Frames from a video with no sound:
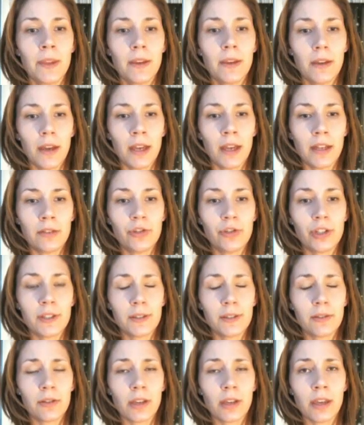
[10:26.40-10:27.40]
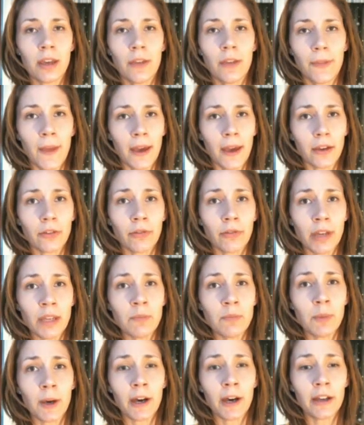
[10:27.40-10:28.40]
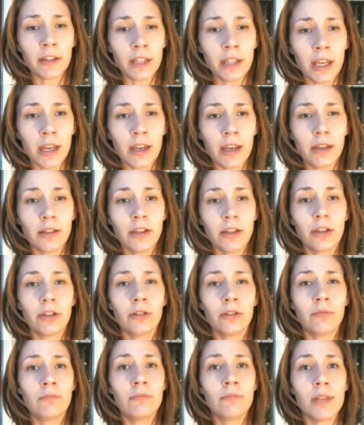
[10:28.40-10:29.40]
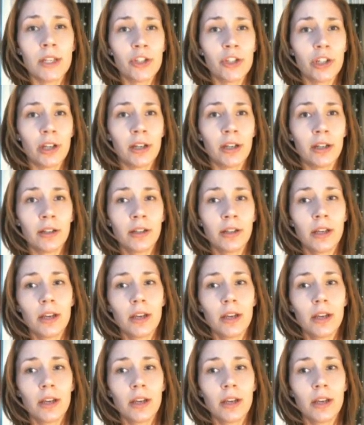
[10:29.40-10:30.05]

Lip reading: And just looking at that green bar there, you can measure,